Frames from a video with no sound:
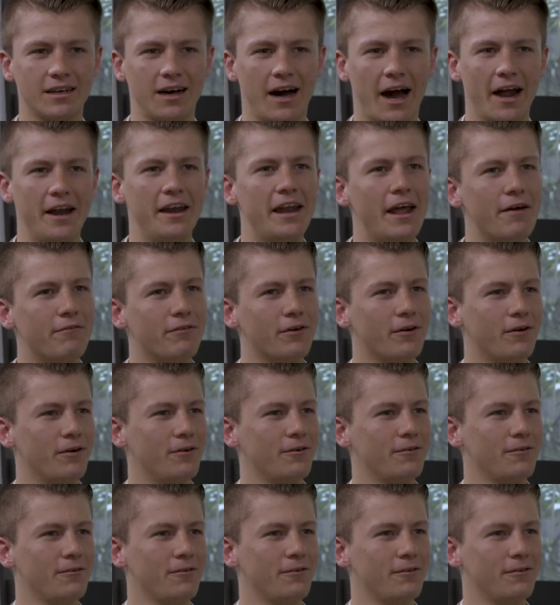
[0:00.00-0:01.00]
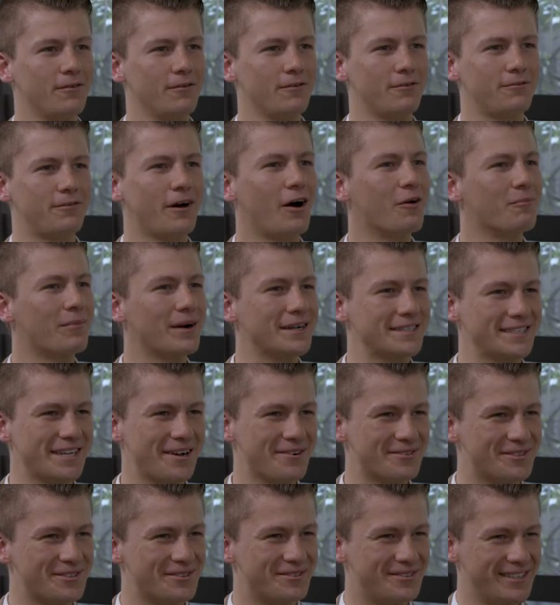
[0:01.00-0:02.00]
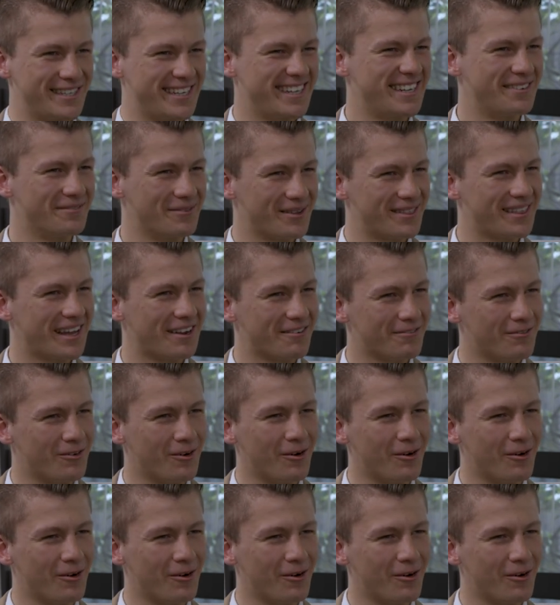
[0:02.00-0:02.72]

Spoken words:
I never found myself to fit in with that